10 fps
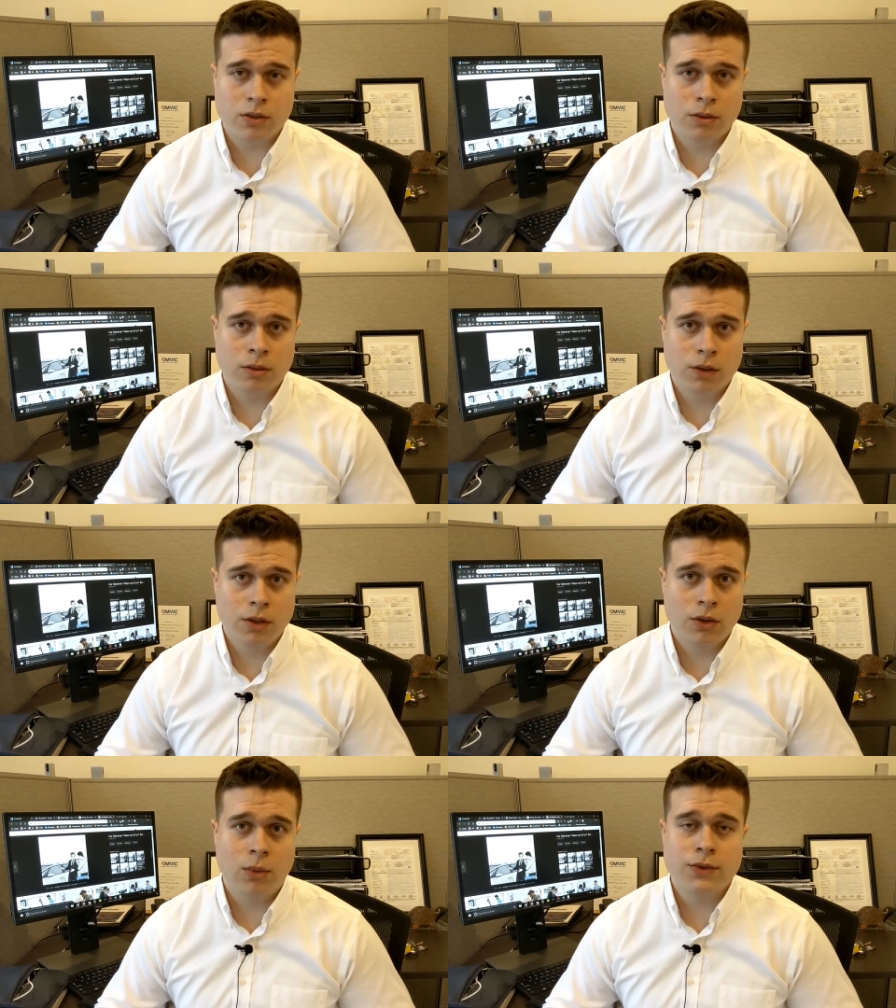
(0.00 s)
So,
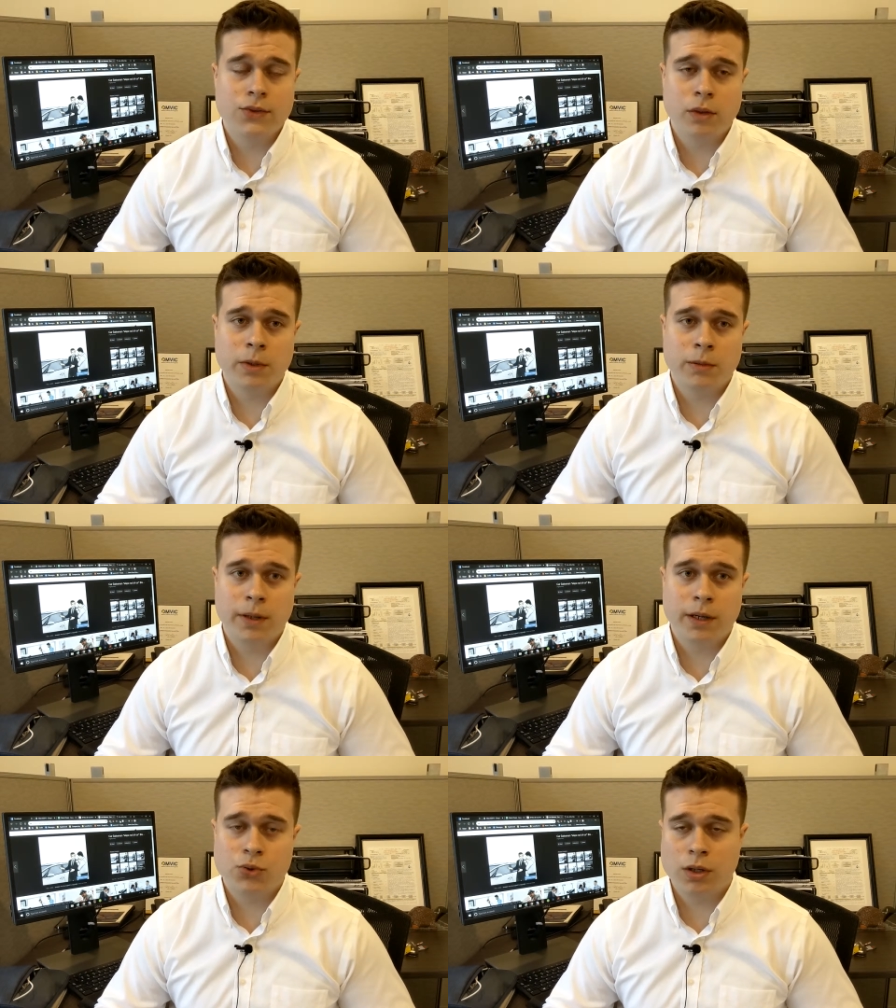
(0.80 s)
what do I
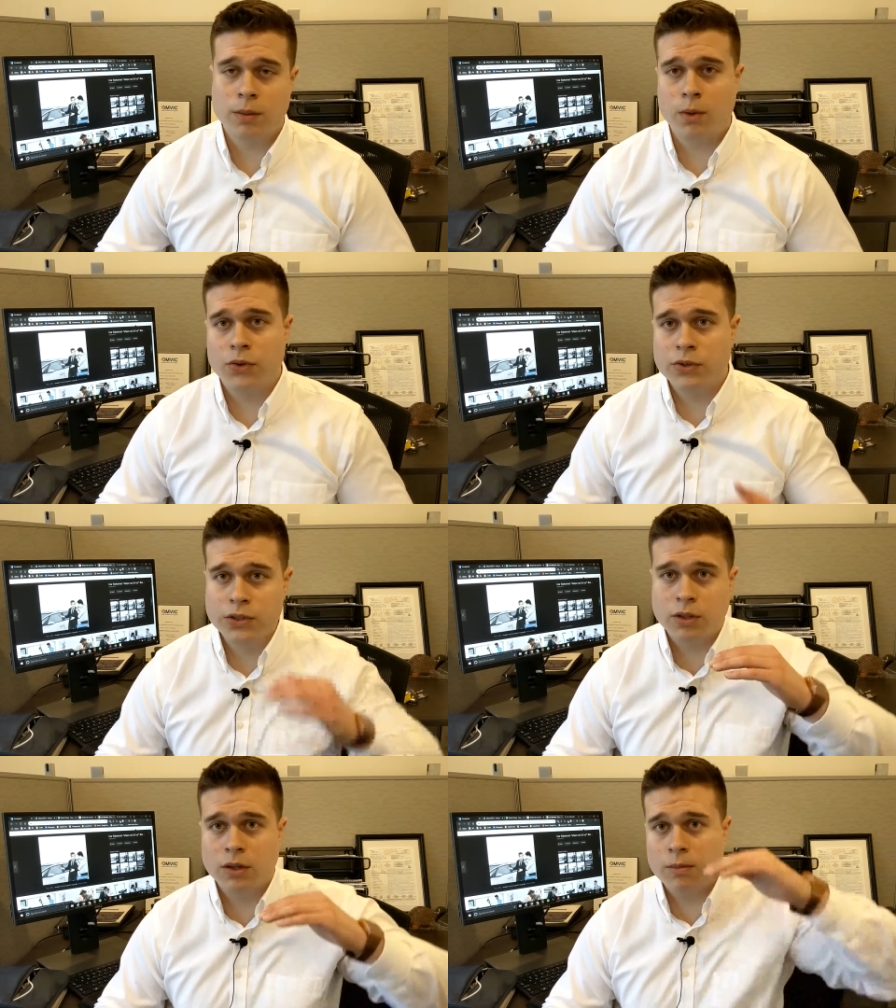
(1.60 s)
mean by trim? Well,
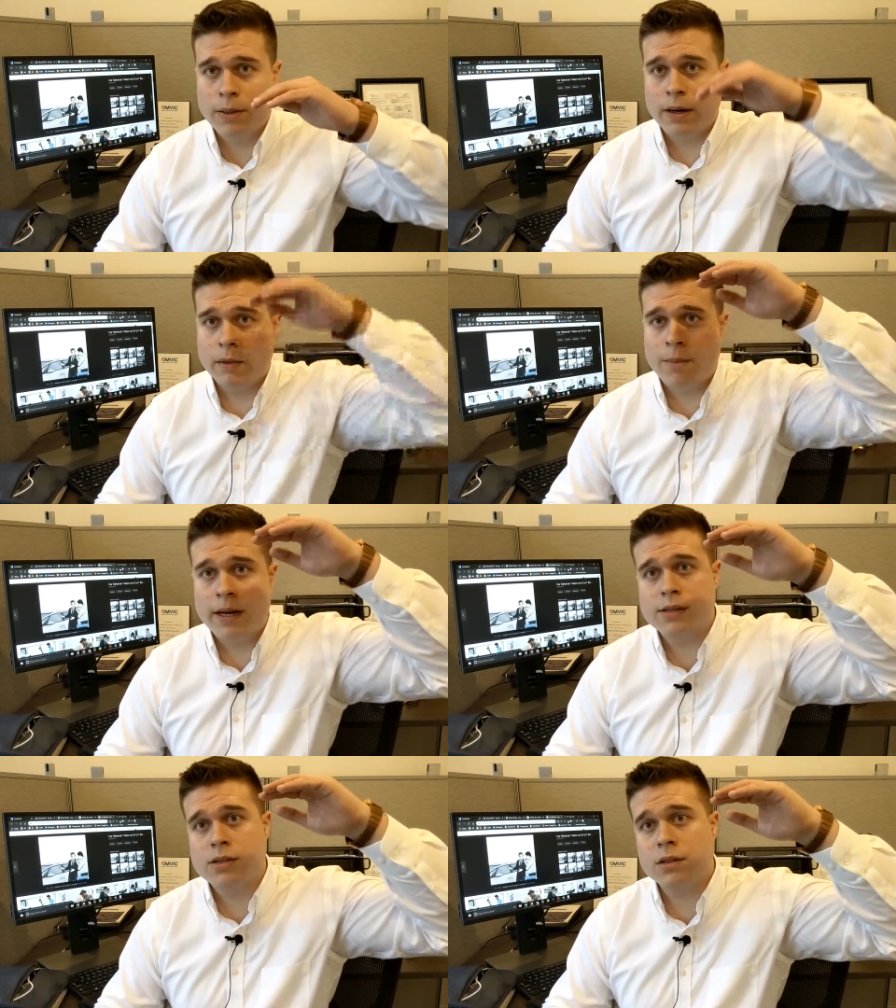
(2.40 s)
there's good, better,
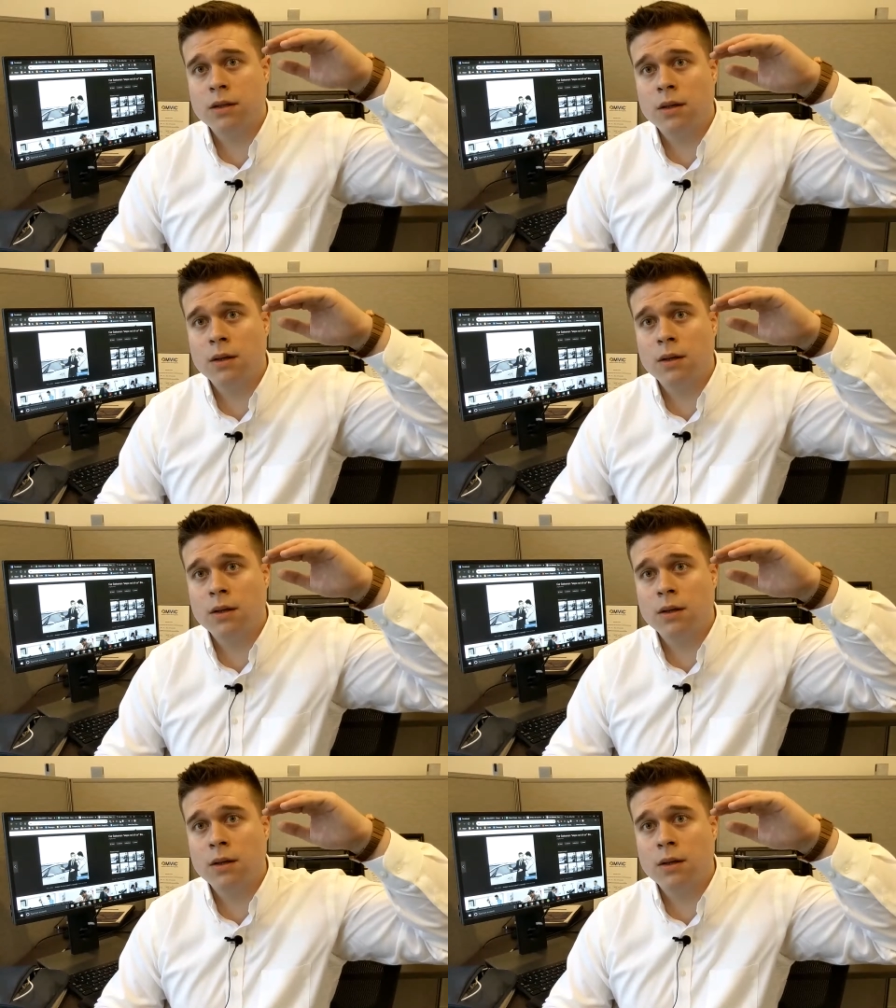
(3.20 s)
best.